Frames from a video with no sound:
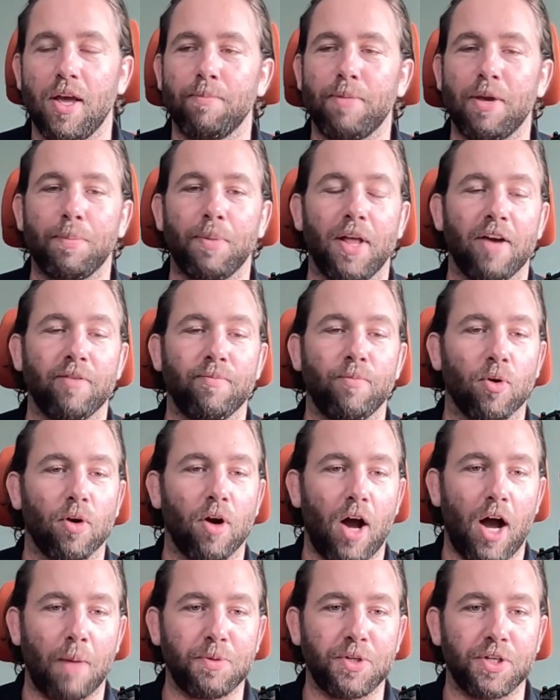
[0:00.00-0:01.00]
People have more
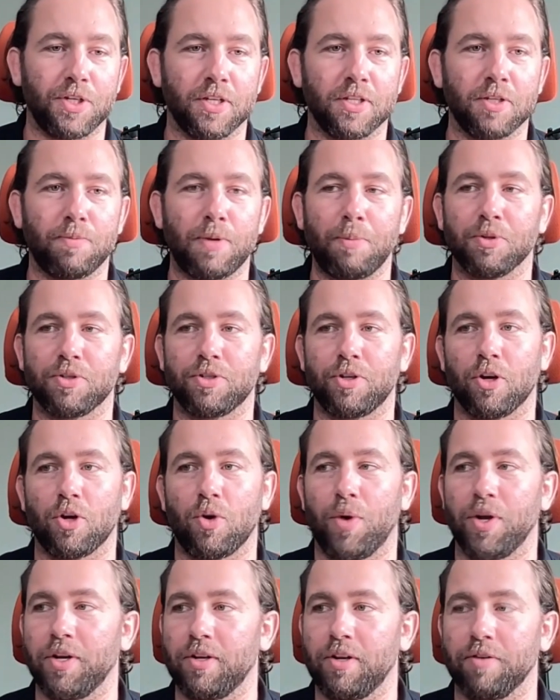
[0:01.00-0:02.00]
options. People start
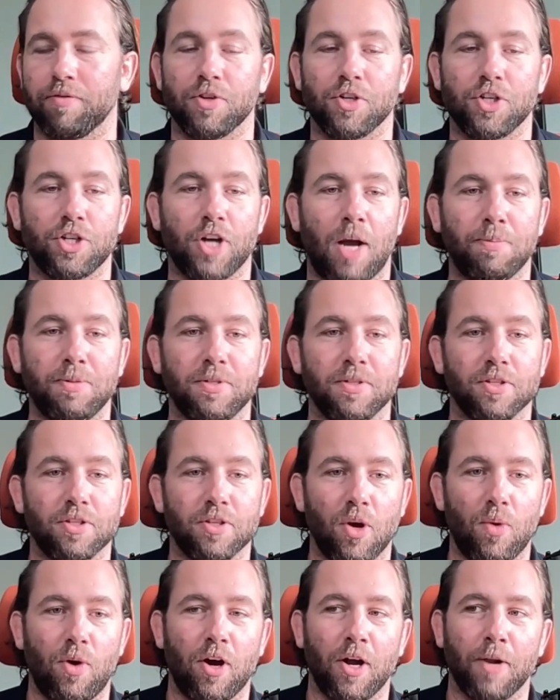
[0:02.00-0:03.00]
going to different shops and
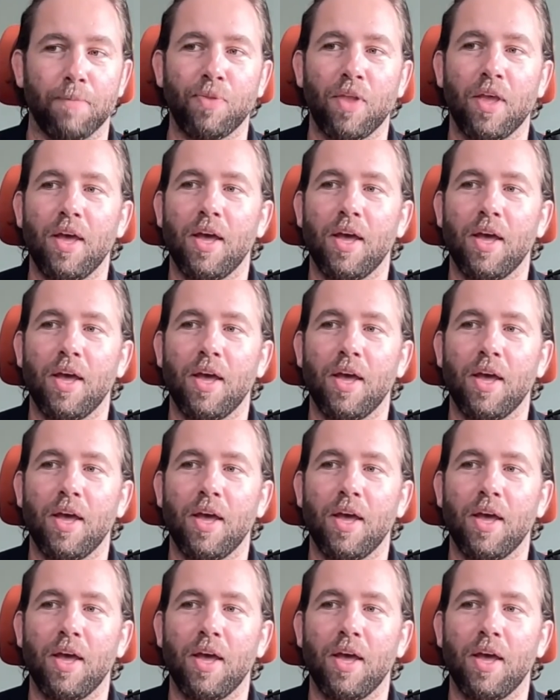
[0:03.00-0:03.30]
so on.